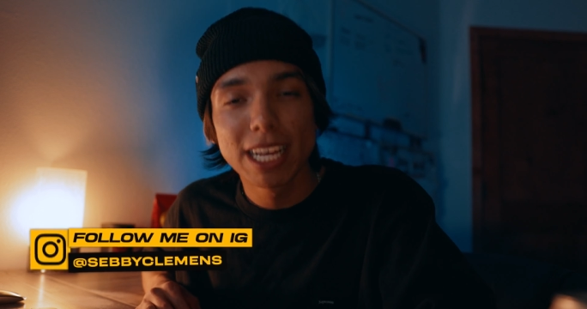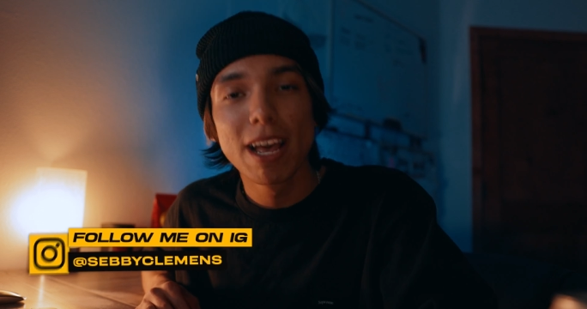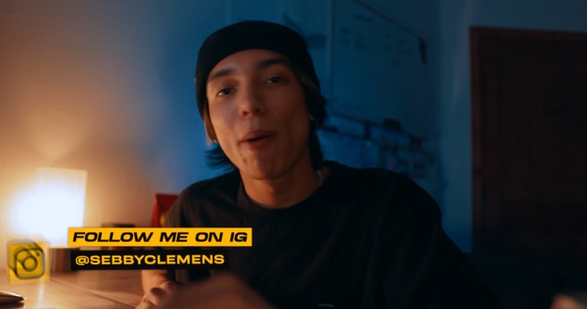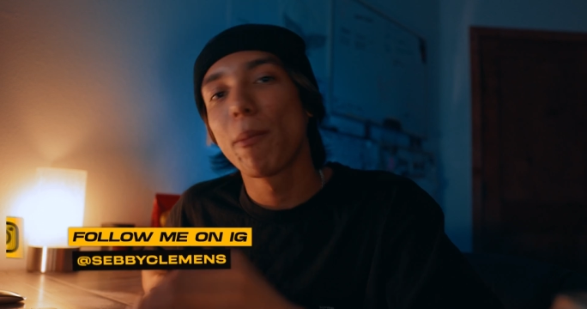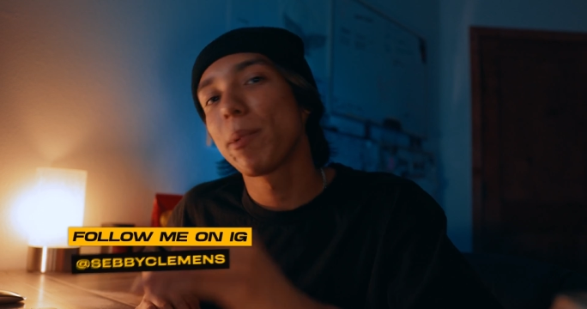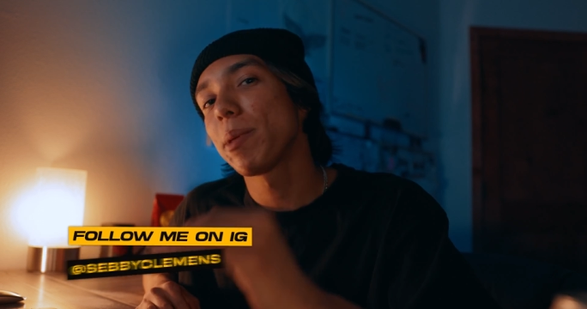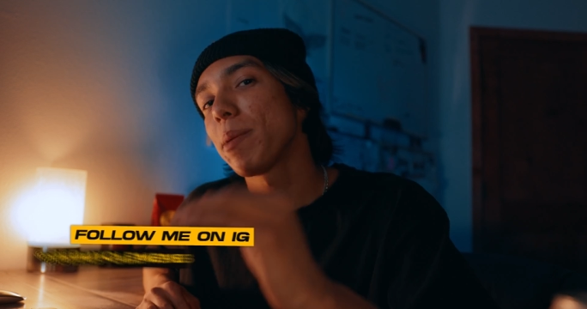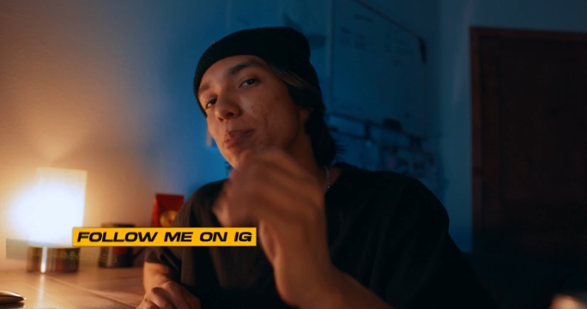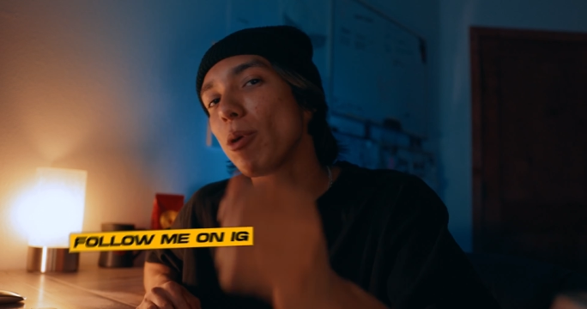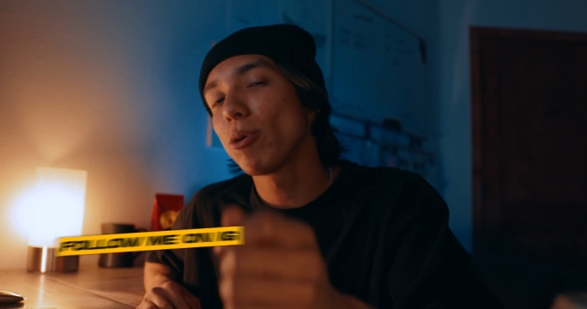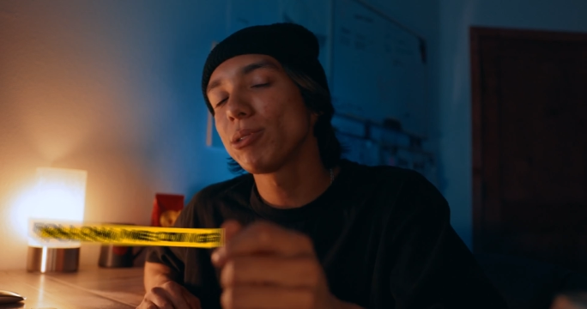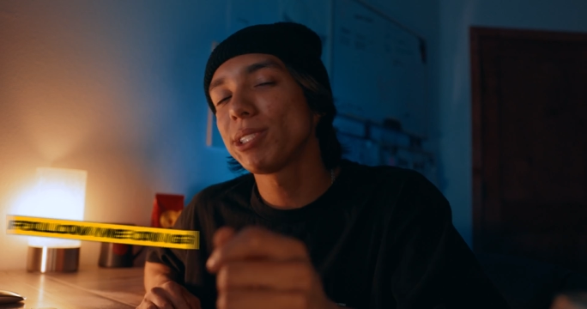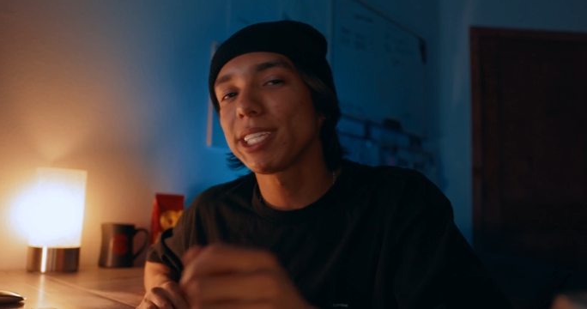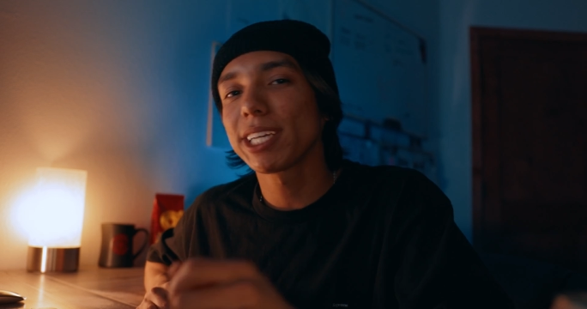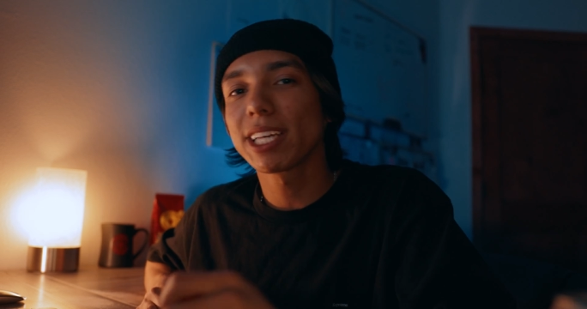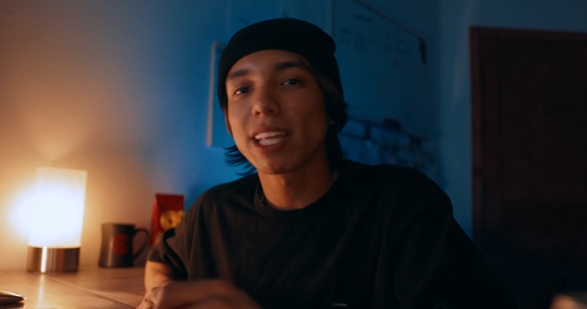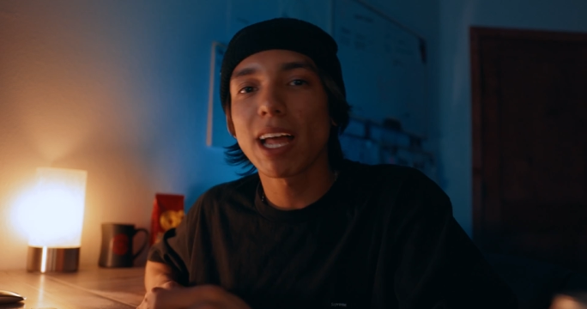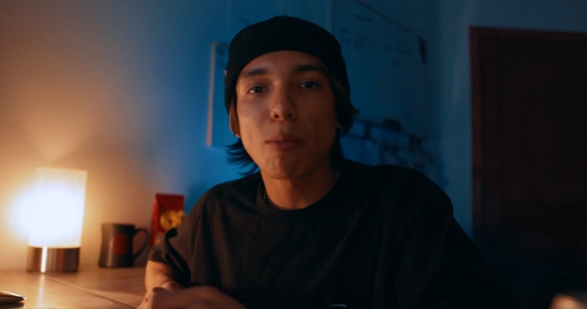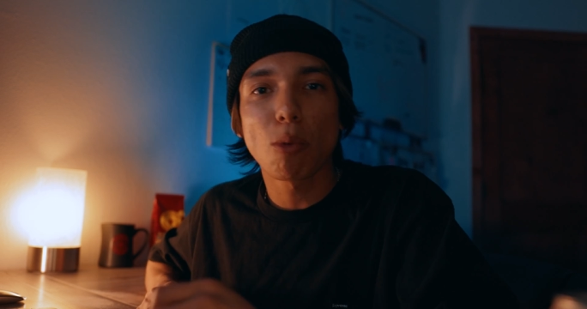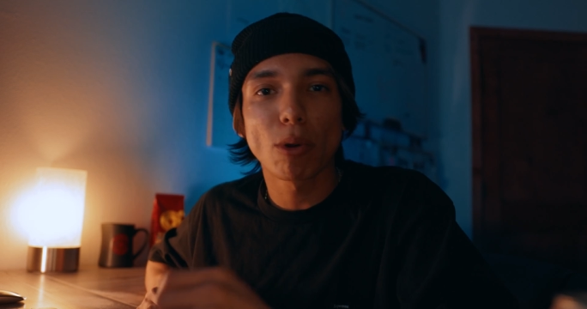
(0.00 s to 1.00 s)
I'm gonna be
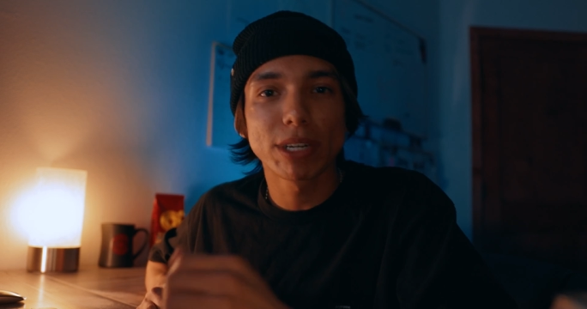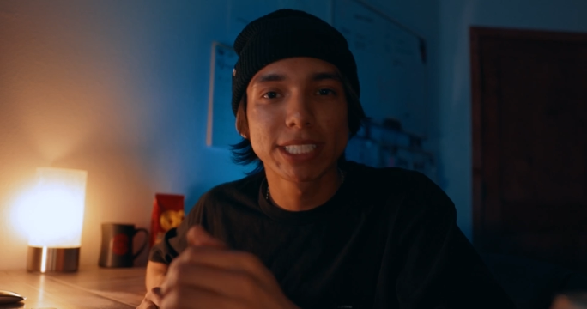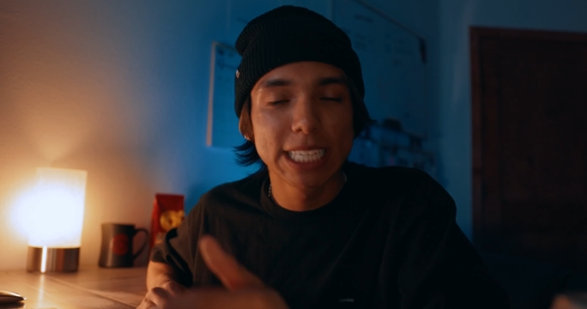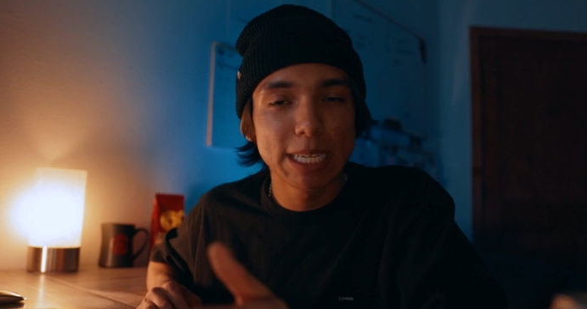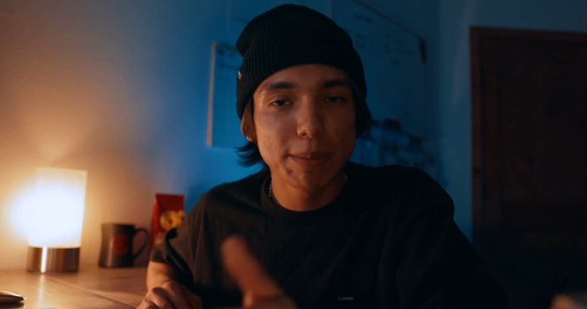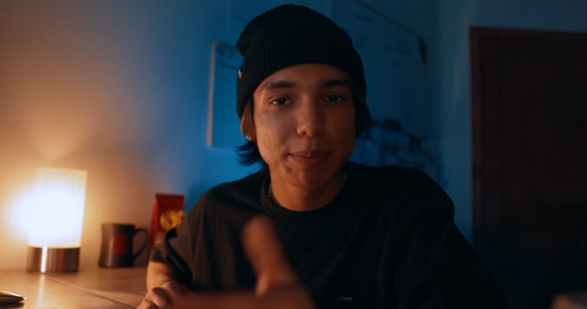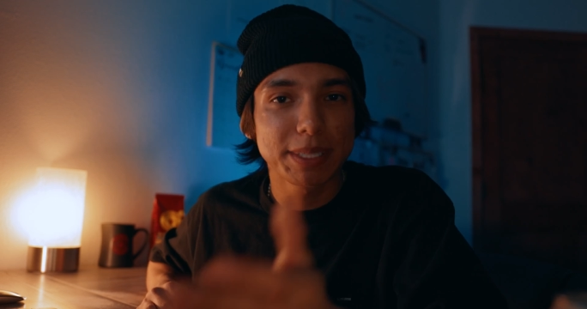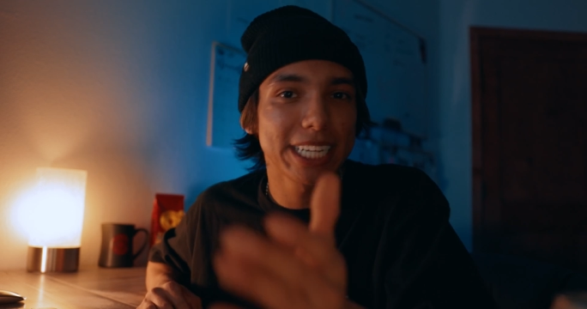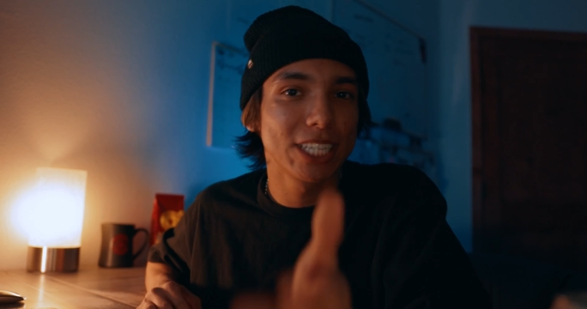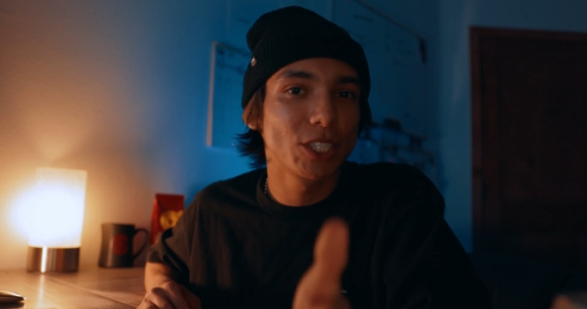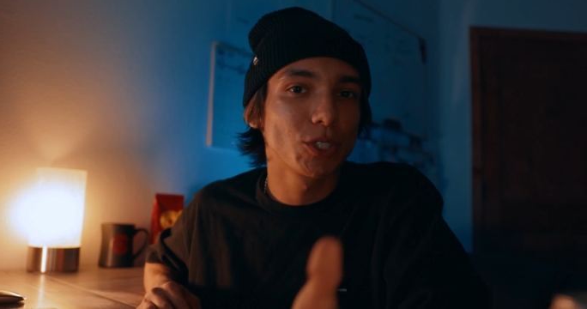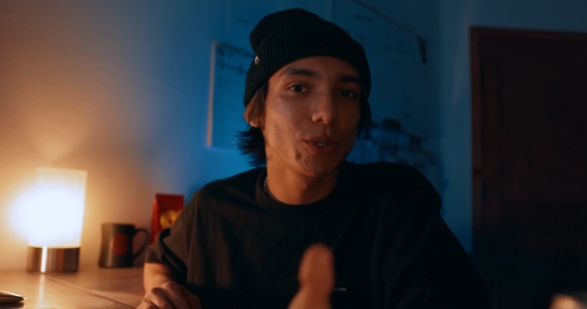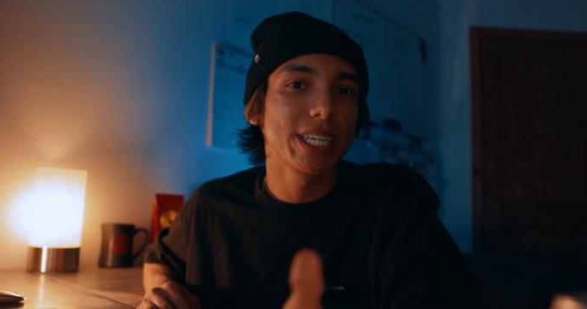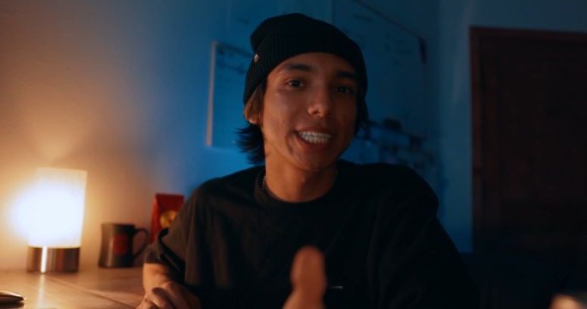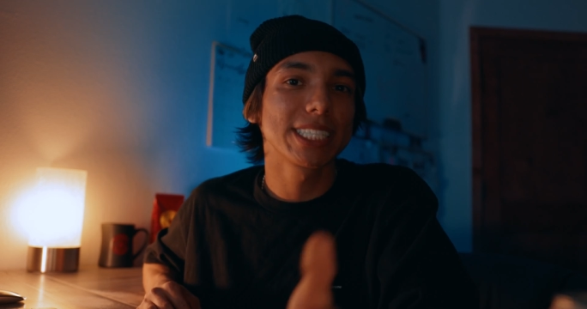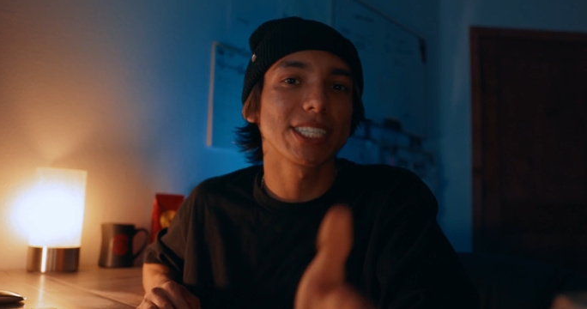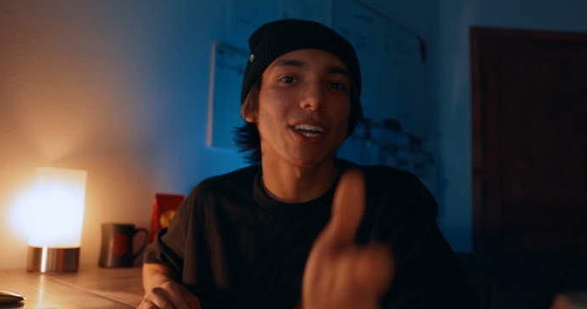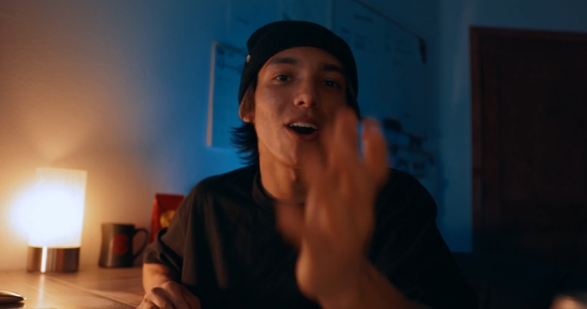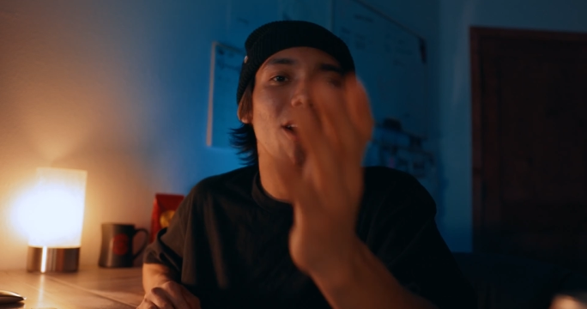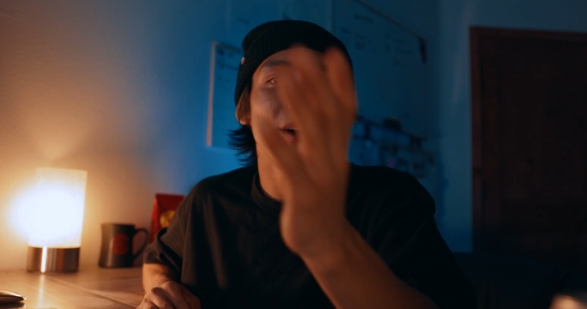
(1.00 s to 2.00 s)
posting a lot more tips and
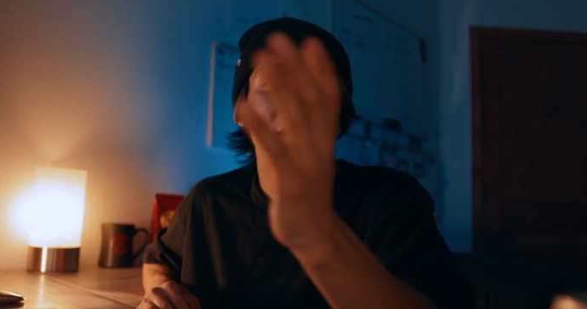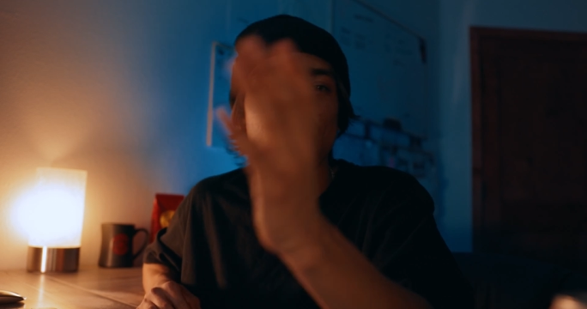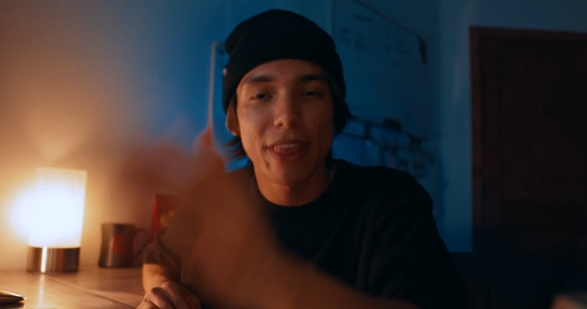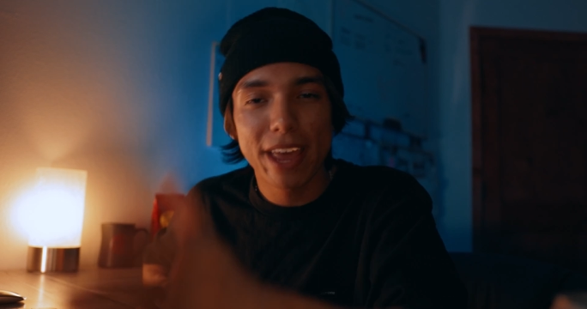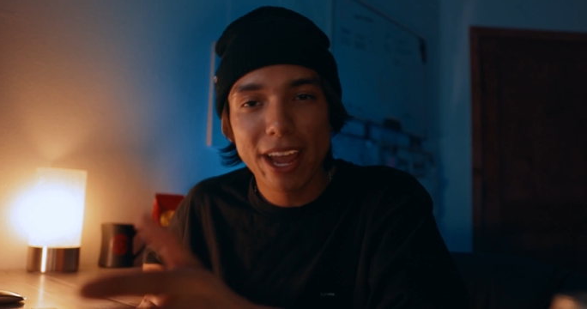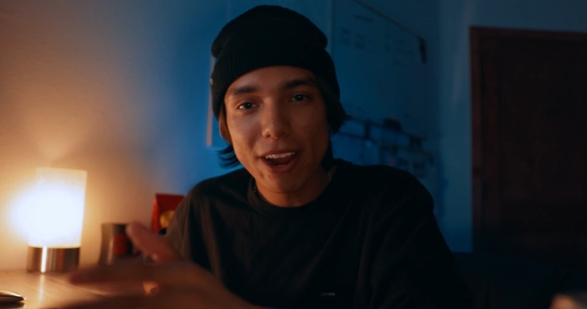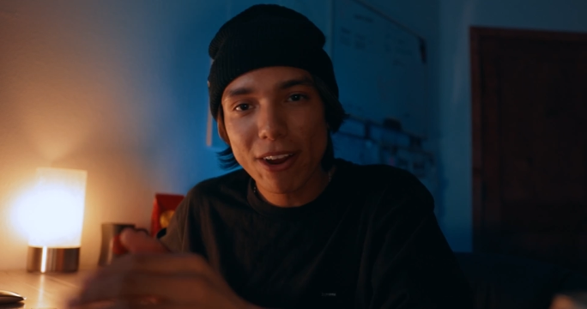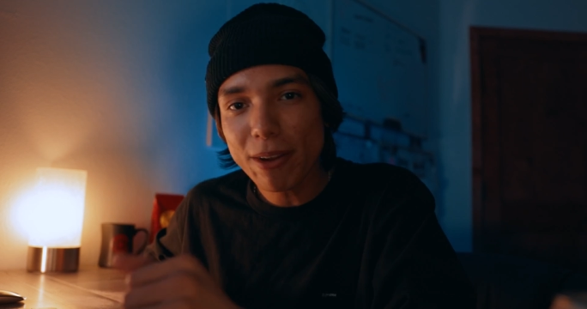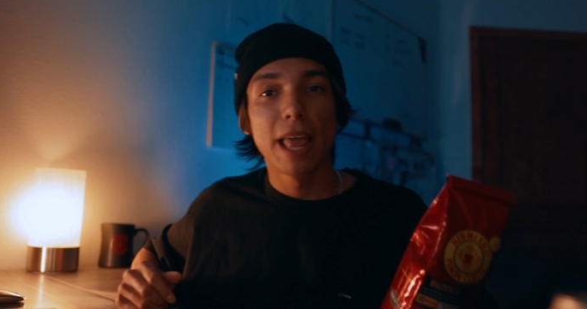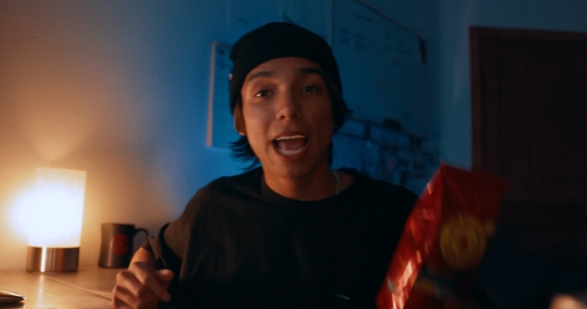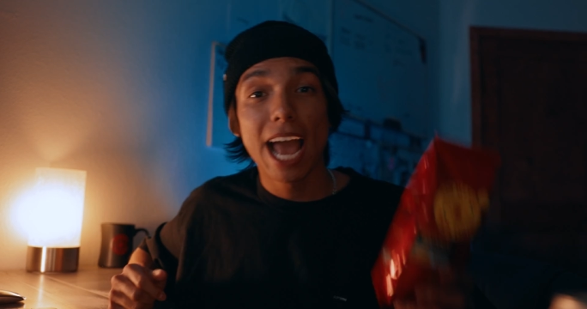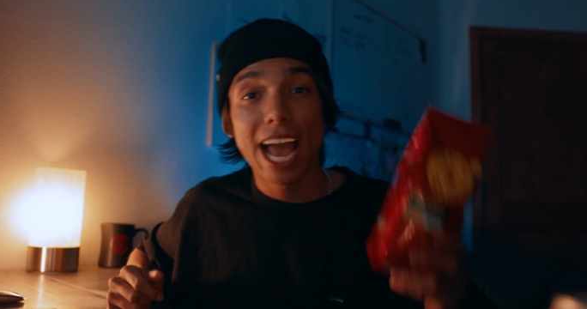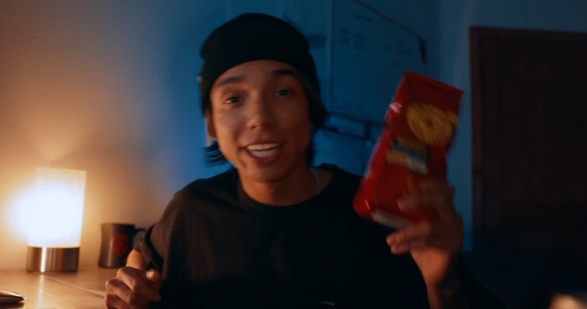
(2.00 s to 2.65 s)
tricks on there.